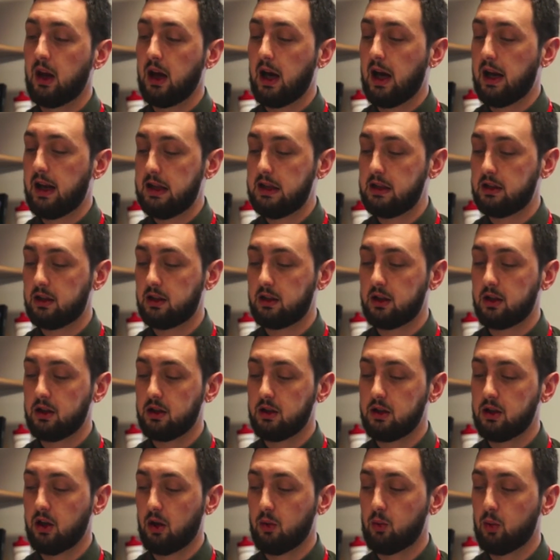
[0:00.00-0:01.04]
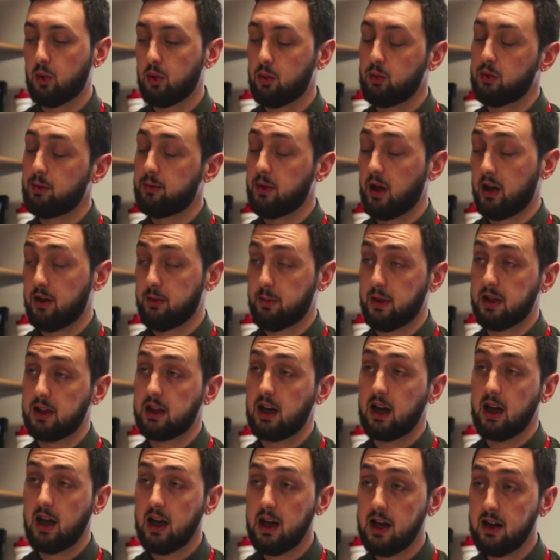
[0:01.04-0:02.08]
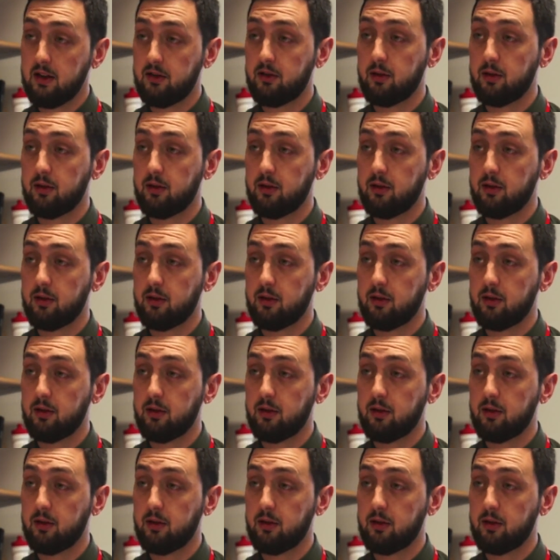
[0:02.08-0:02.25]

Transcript: And I think, what has been clear